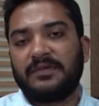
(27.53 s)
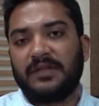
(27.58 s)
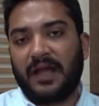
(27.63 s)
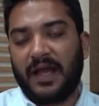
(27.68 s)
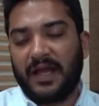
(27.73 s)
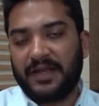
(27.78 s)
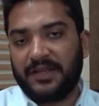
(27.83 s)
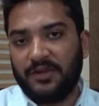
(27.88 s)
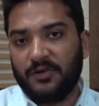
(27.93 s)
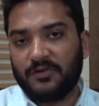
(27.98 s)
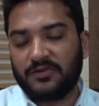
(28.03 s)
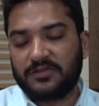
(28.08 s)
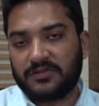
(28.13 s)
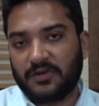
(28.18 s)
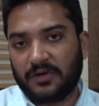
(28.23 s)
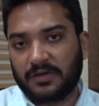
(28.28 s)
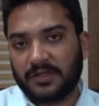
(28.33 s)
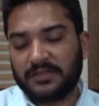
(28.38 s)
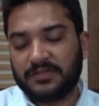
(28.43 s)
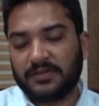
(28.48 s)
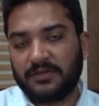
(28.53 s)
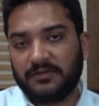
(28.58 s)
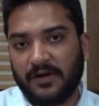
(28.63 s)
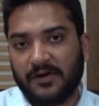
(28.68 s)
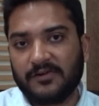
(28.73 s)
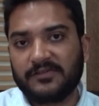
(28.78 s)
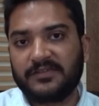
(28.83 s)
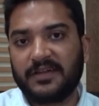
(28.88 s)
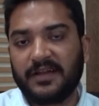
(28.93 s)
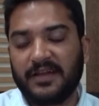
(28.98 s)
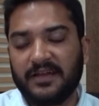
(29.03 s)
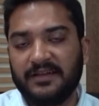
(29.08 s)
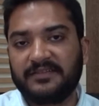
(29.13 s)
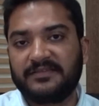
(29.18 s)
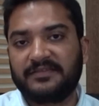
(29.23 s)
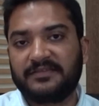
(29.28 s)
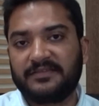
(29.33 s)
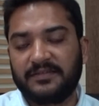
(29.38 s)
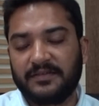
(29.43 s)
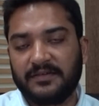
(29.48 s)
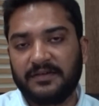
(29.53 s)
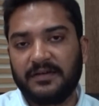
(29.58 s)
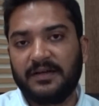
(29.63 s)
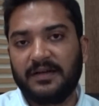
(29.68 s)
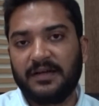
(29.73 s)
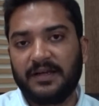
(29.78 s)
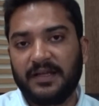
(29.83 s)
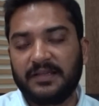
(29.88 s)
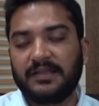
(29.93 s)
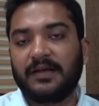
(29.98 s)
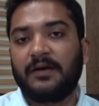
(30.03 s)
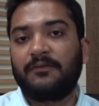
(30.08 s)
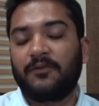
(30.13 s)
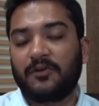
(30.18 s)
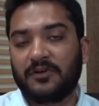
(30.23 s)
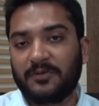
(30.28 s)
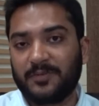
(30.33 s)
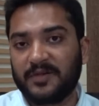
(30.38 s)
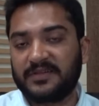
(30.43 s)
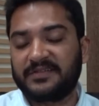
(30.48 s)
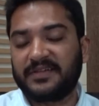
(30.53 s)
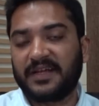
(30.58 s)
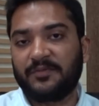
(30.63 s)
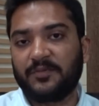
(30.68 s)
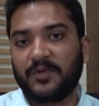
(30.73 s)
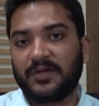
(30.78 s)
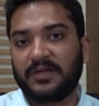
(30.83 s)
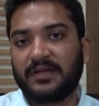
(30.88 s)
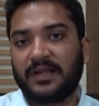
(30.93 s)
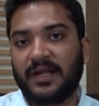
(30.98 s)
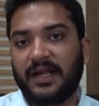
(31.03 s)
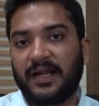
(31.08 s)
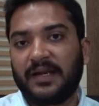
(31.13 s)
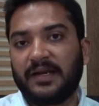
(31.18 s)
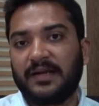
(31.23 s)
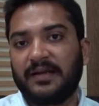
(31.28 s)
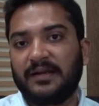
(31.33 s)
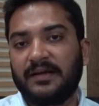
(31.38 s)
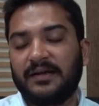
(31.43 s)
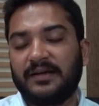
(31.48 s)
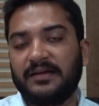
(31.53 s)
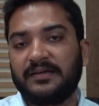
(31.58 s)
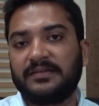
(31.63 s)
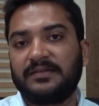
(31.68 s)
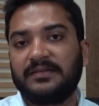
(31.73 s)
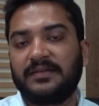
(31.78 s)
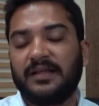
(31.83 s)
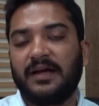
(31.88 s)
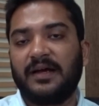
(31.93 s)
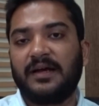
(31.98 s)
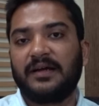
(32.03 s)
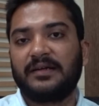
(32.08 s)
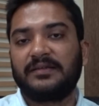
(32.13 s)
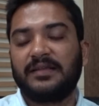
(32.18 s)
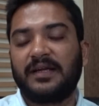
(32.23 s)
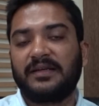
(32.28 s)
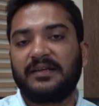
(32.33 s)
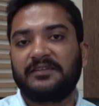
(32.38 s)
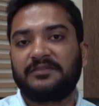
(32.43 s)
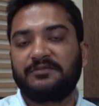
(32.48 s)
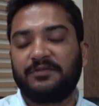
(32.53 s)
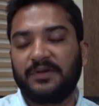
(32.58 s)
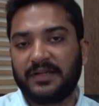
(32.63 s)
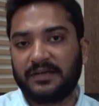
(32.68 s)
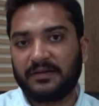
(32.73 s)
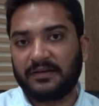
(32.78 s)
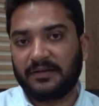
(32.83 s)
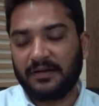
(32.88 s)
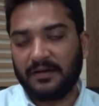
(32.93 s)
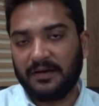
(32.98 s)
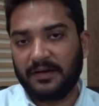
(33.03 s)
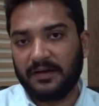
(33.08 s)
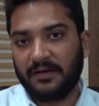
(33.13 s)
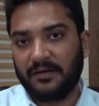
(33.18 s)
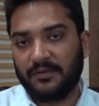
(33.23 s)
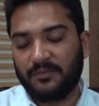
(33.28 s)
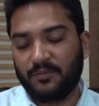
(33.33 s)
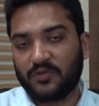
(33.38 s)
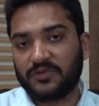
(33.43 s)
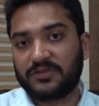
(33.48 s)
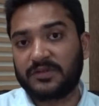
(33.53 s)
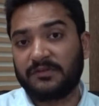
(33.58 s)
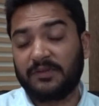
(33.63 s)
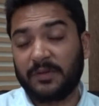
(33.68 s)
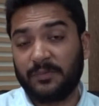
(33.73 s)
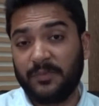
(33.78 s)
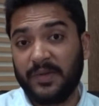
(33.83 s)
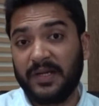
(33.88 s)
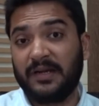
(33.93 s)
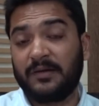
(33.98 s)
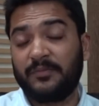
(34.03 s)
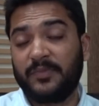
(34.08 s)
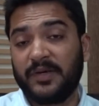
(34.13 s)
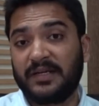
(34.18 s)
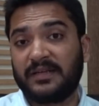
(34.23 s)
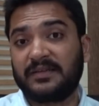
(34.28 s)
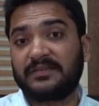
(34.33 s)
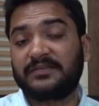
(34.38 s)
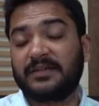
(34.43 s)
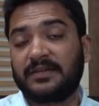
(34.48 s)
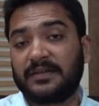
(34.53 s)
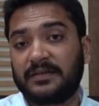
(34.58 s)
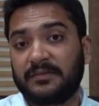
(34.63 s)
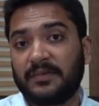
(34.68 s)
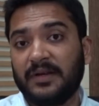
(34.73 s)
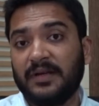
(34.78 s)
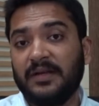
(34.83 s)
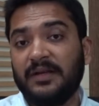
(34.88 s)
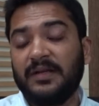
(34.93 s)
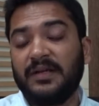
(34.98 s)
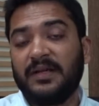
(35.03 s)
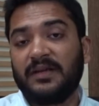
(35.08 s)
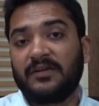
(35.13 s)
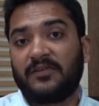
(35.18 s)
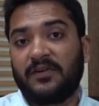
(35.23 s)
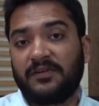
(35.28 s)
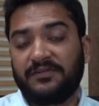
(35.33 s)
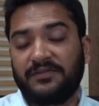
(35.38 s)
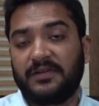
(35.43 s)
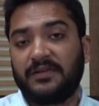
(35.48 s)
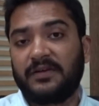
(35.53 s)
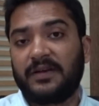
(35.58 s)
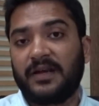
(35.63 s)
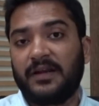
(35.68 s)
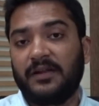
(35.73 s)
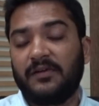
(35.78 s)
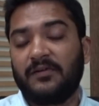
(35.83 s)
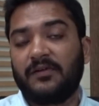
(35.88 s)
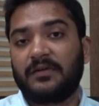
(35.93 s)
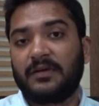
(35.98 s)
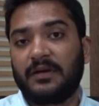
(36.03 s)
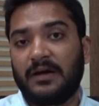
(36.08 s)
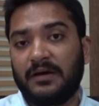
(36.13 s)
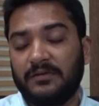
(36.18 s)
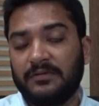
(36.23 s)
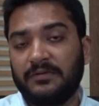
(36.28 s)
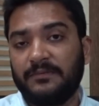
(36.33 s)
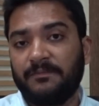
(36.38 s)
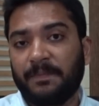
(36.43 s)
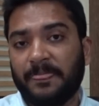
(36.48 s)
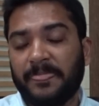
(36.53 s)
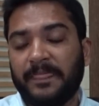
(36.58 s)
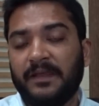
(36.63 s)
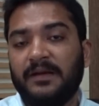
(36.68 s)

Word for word: the acute shortage of housing is in the affordable segment, and that is where most of the bigger builders are concentrating on now.